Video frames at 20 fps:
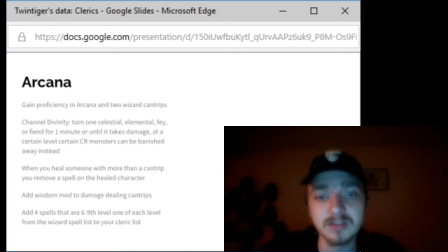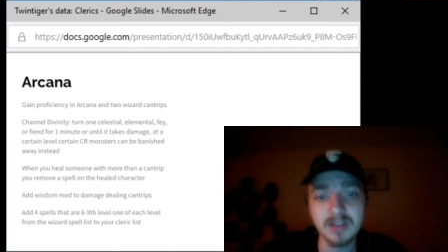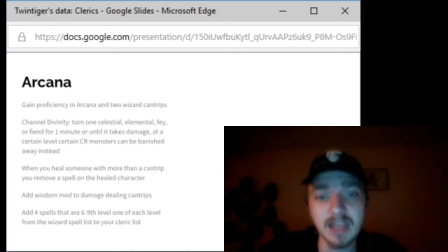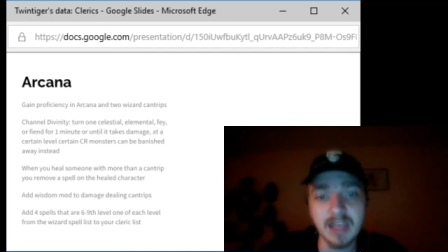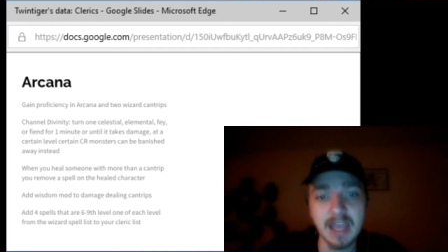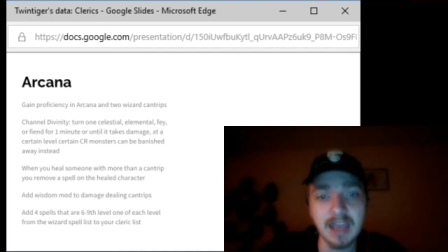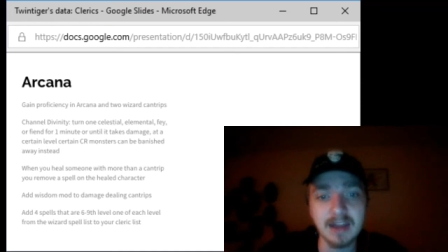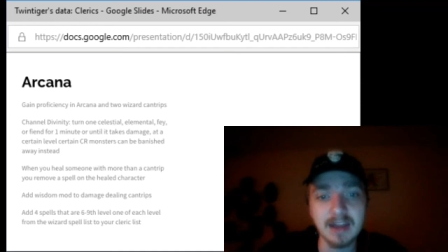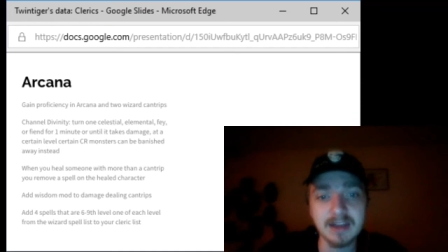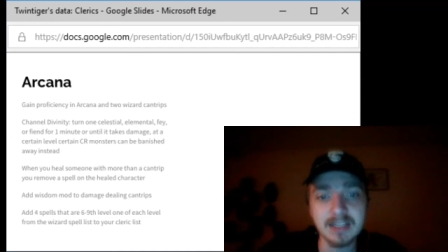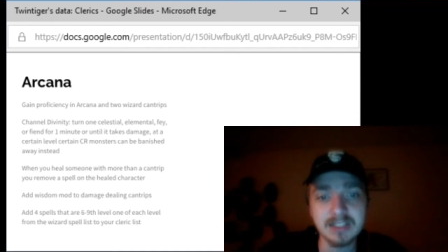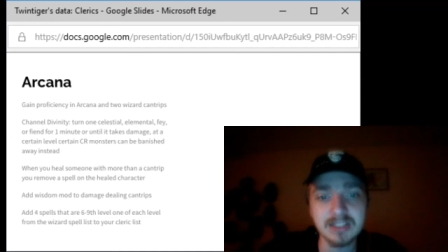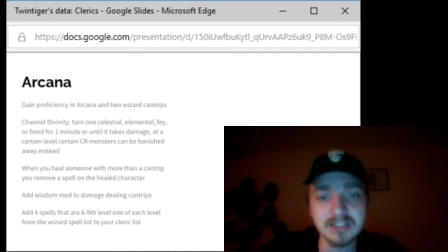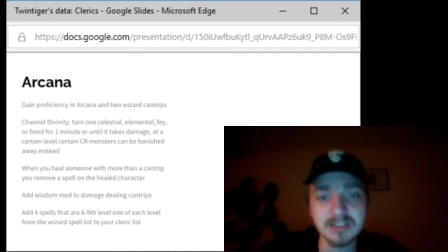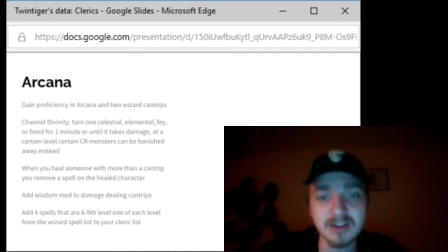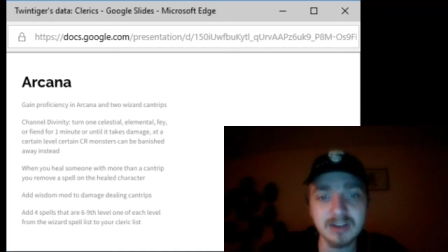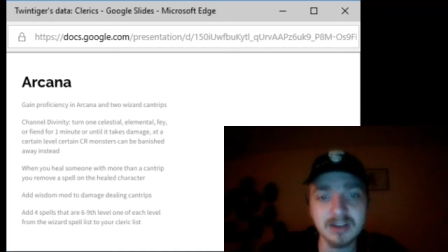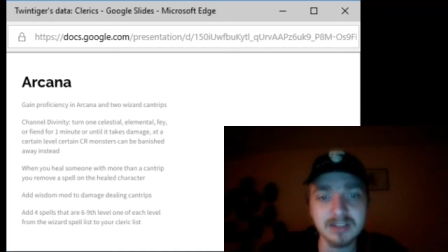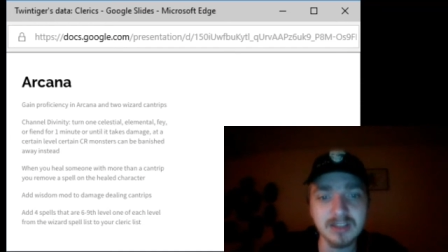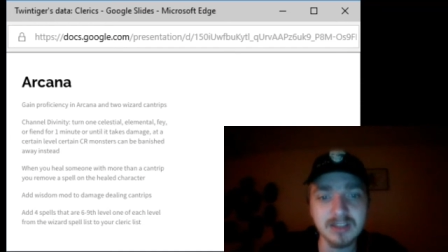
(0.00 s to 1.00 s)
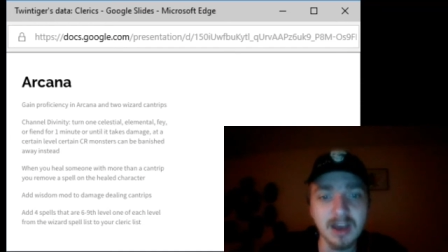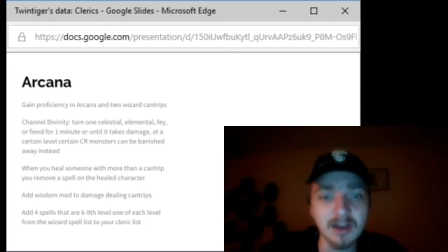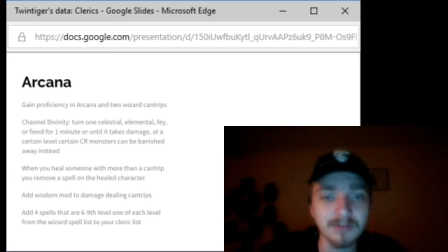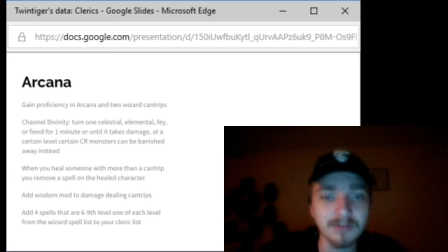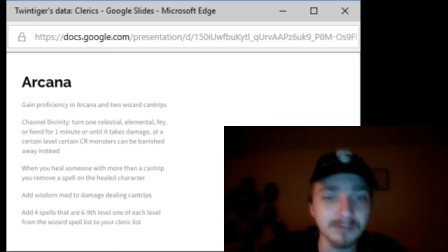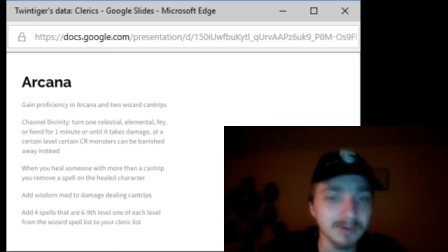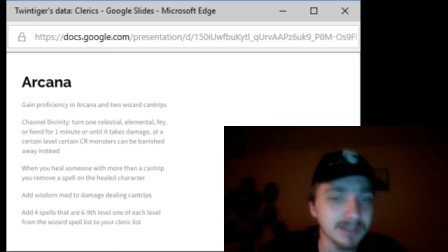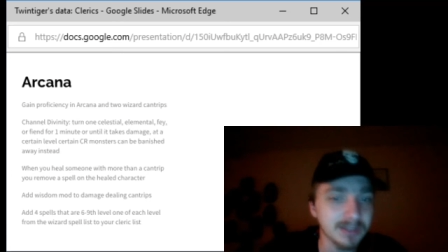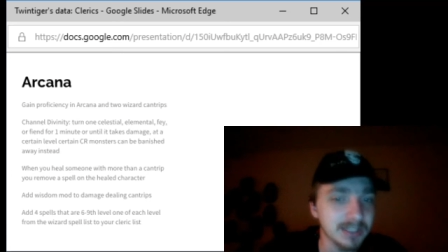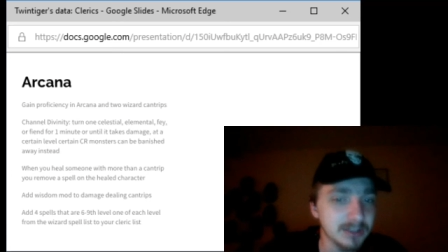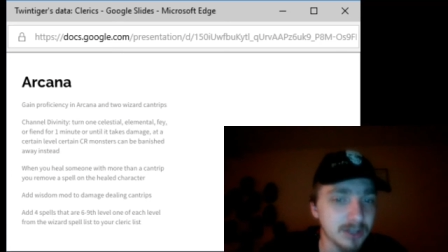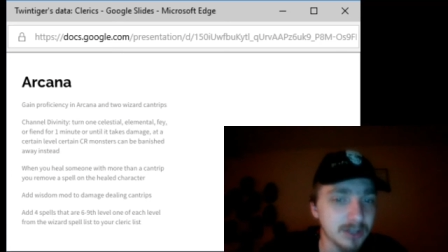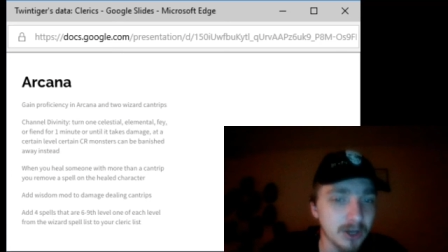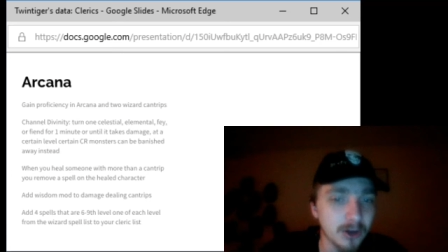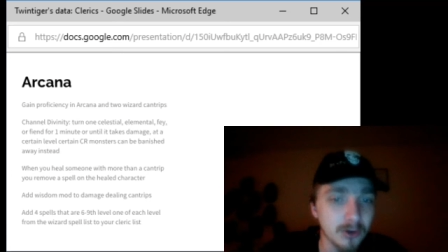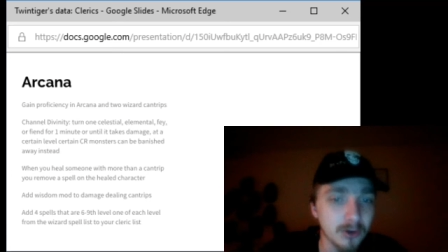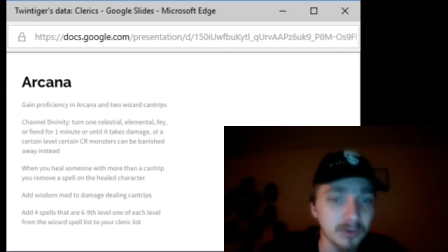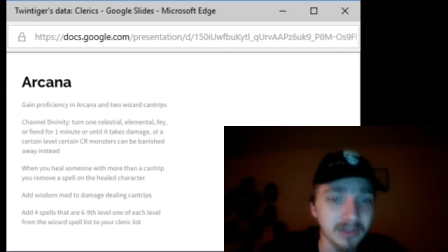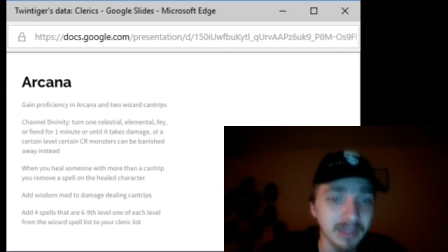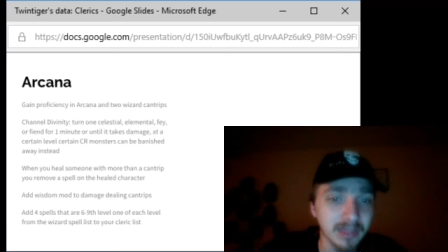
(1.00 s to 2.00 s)
And it starts off really
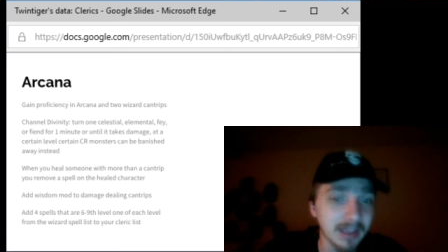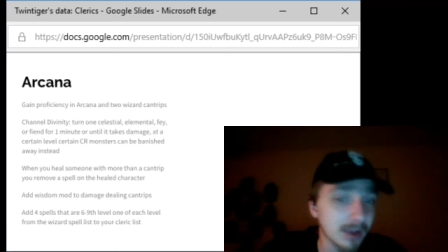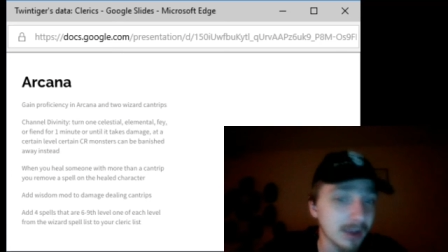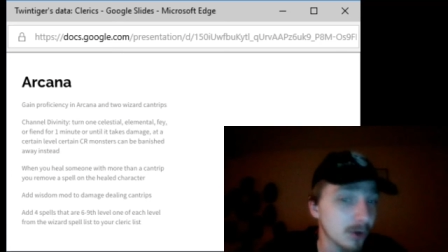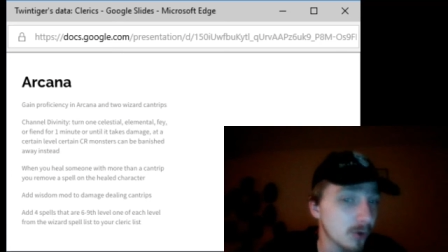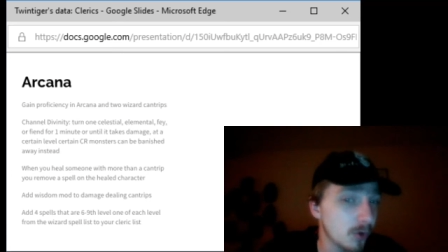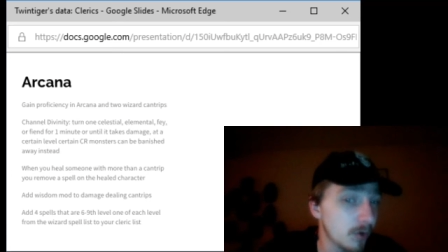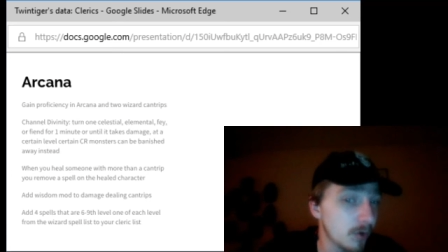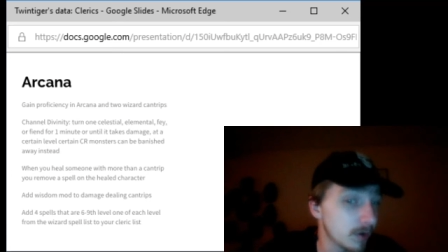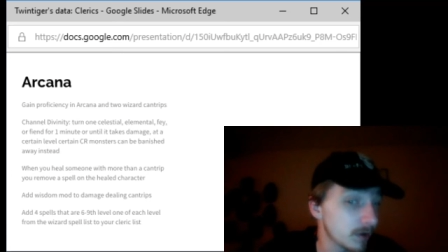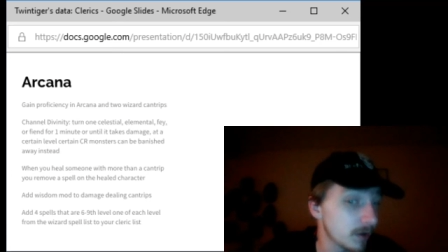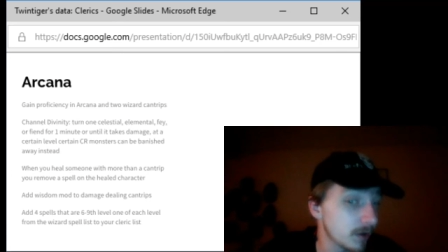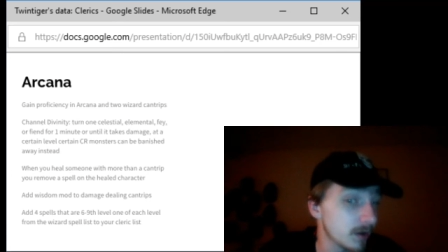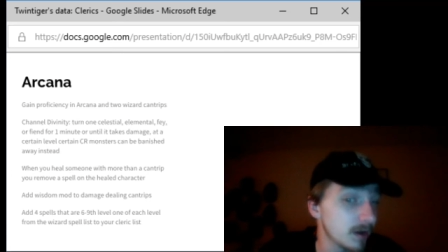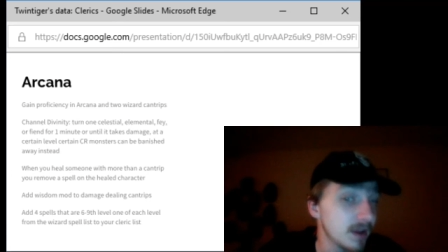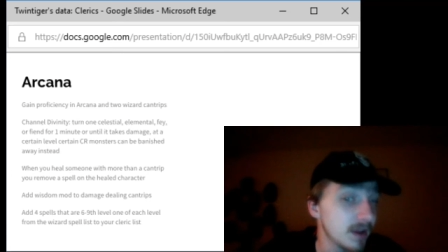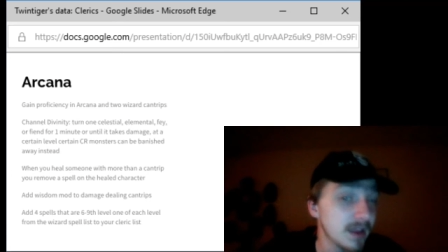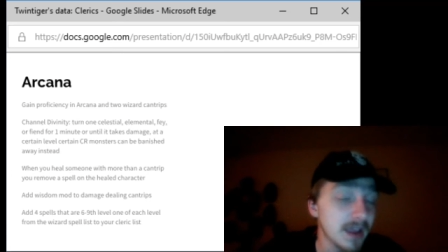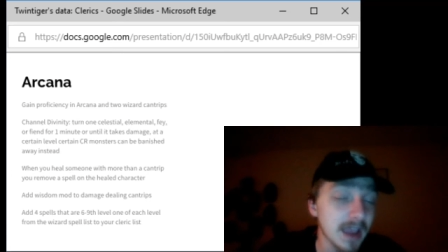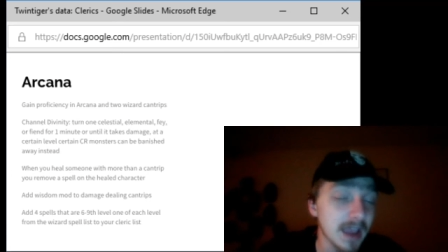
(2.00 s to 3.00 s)
low with like a quarter